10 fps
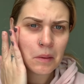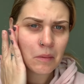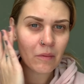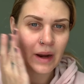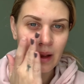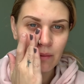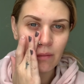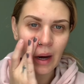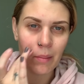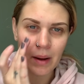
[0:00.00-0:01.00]
like
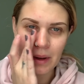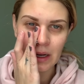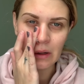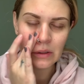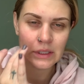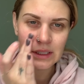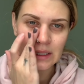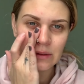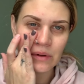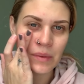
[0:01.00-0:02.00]
right by my nose, because
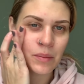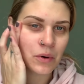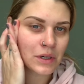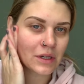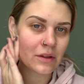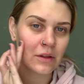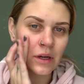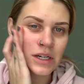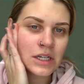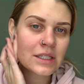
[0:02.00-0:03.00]
that's where my pores are the
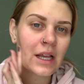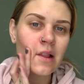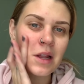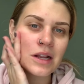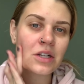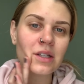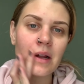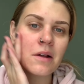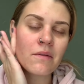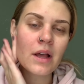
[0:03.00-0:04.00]
largest. And then I just
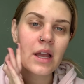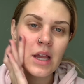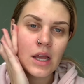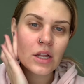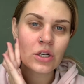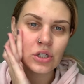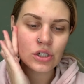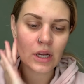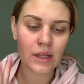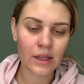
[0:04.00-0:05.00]
kind of
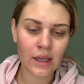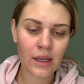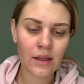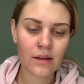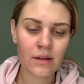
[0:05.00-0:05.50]
gently